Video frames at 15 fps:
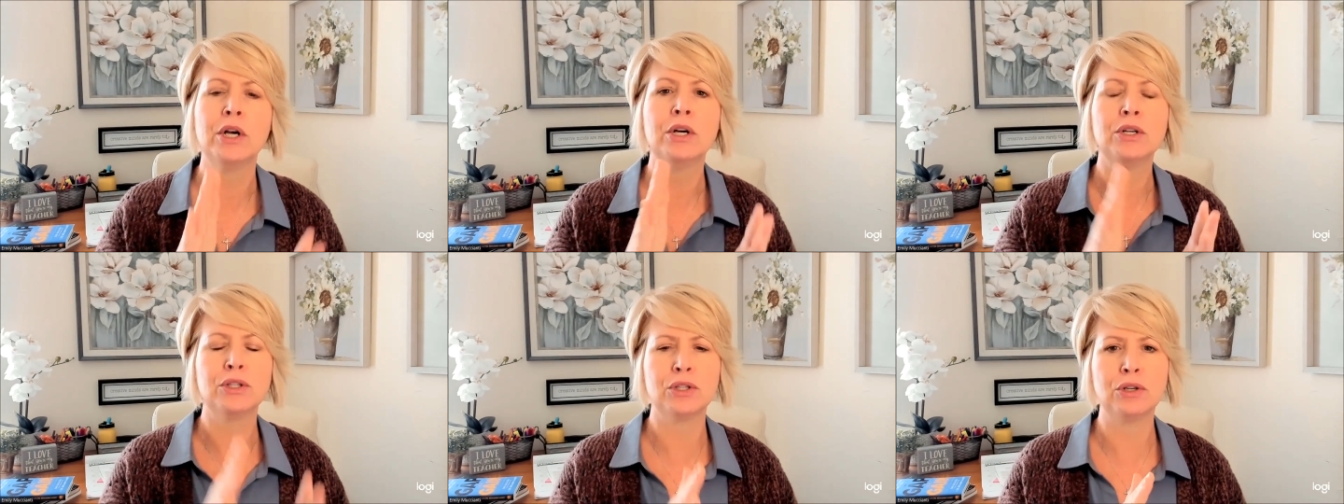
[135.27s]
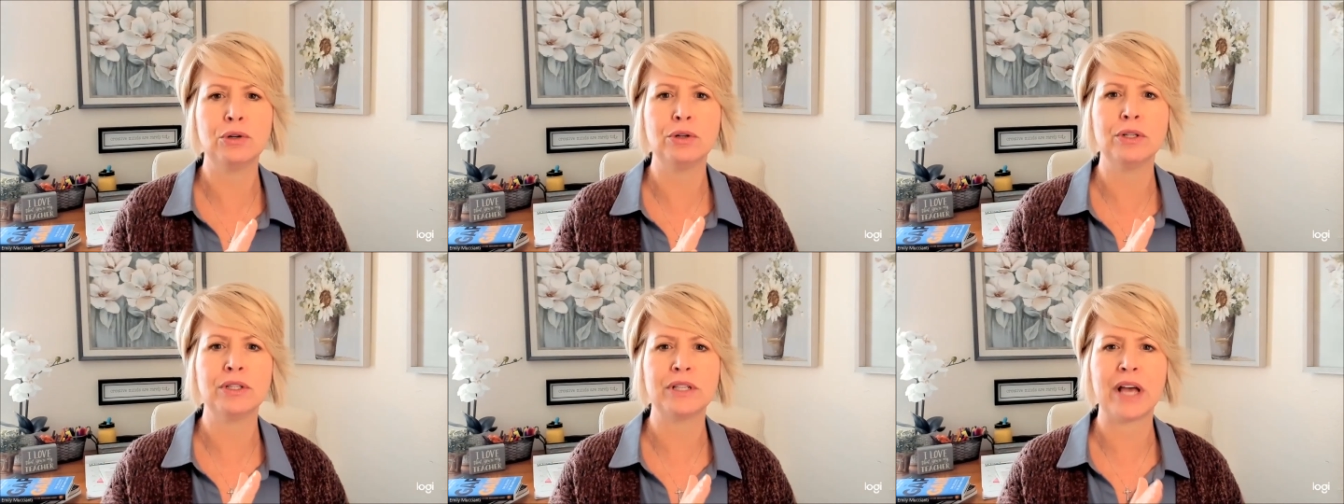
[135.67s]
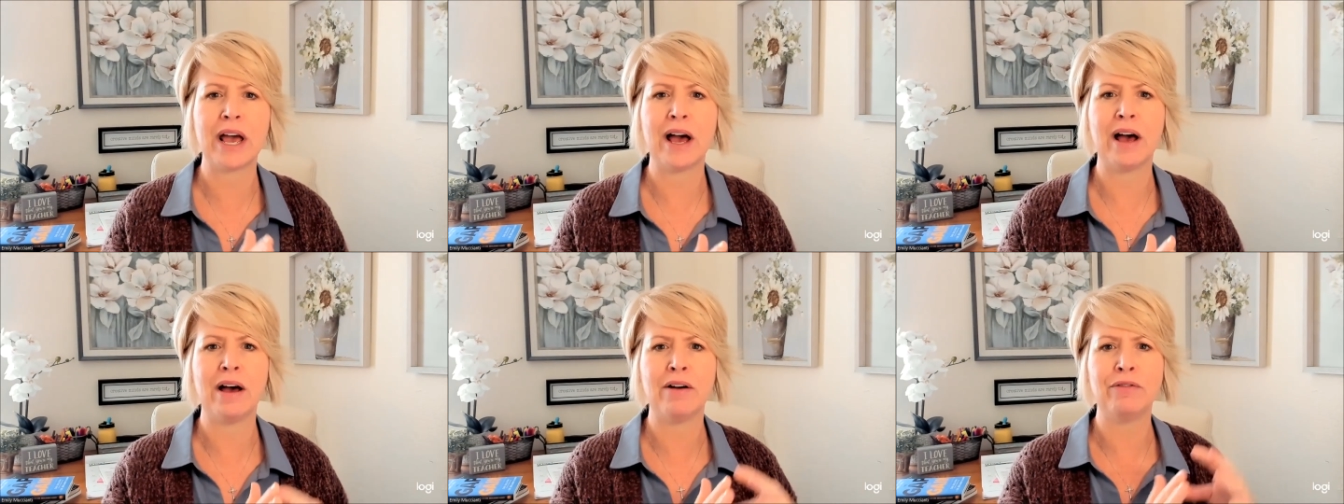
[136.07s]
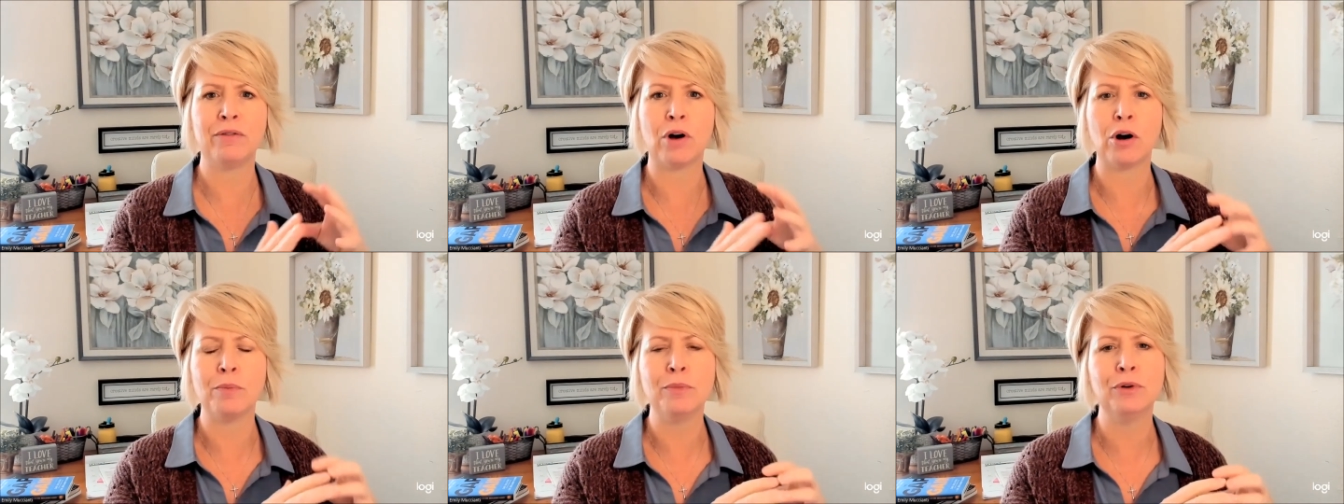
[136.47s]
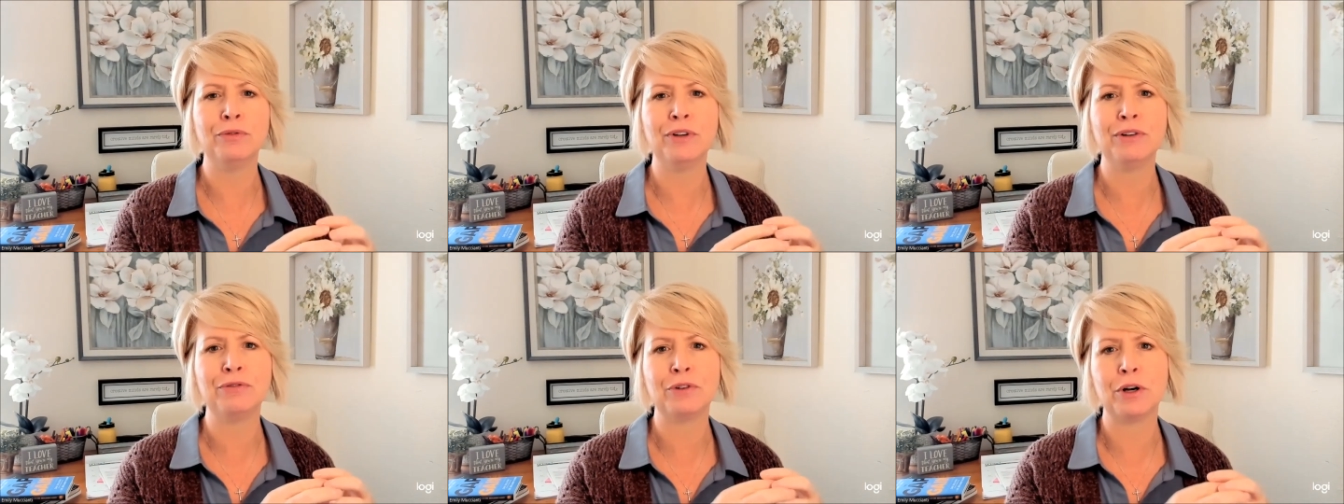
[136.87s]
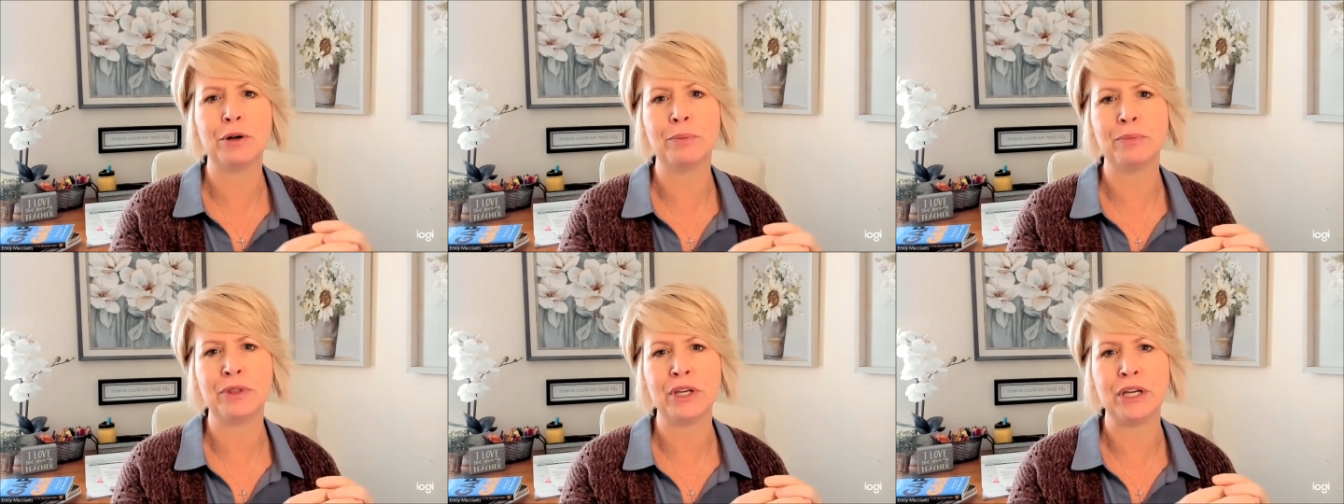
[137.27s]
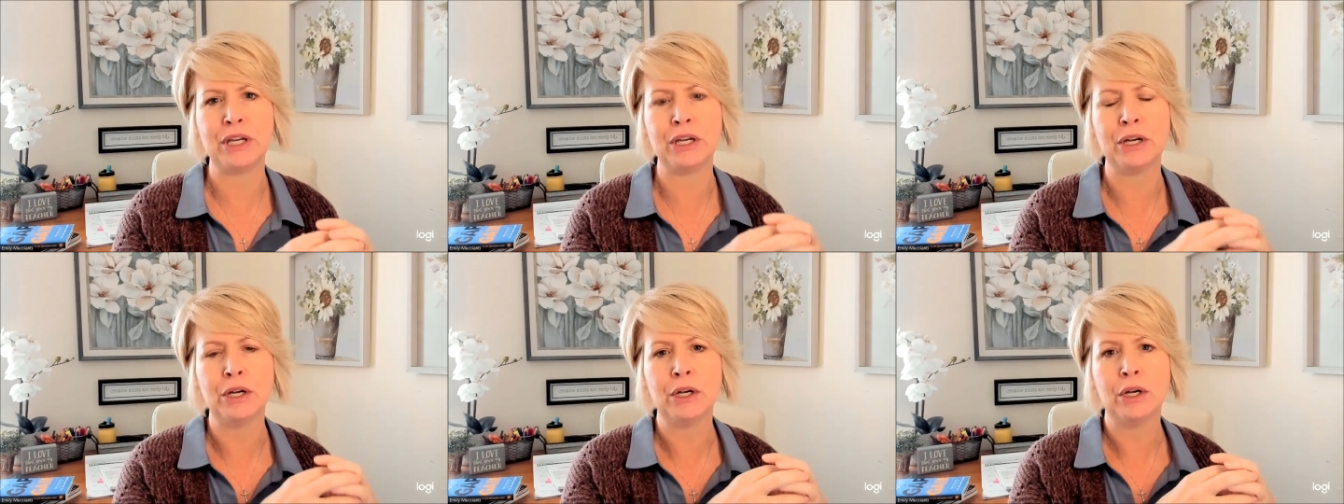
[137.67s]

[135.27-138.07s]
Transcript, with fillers: students have are moving from the